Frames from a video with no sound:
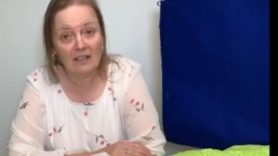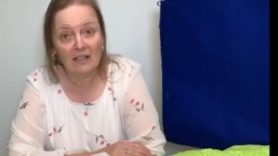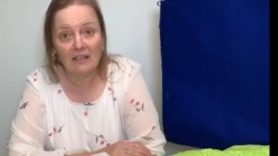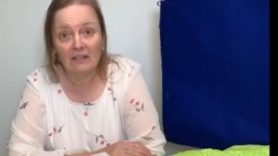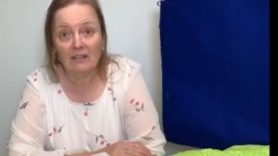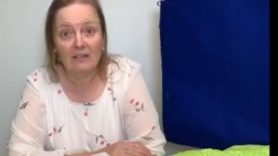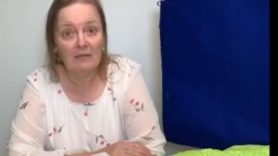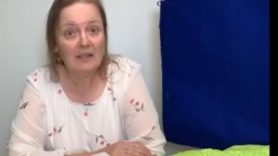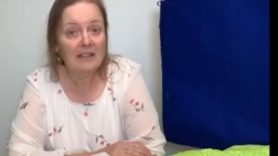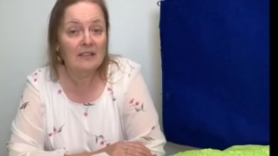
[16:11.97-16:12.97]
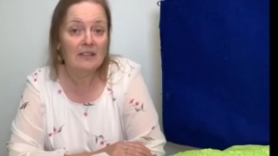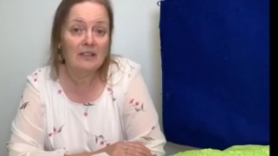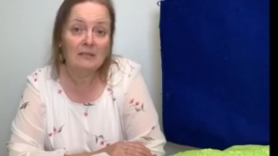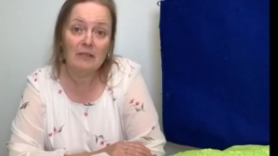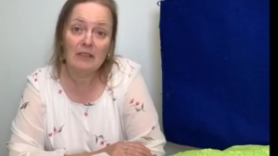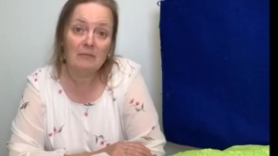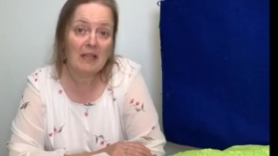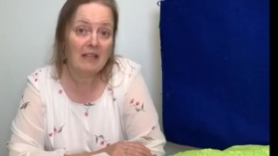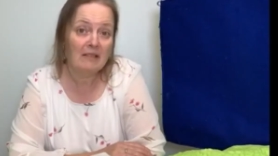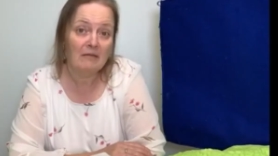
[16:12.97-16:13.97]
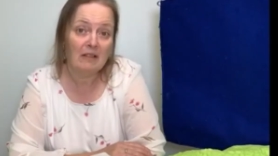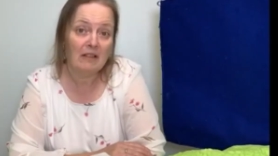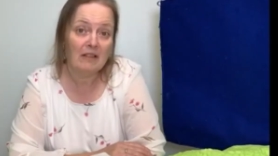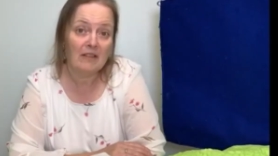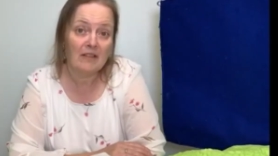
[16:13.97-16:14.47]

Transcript: Nobody knew what the matter was,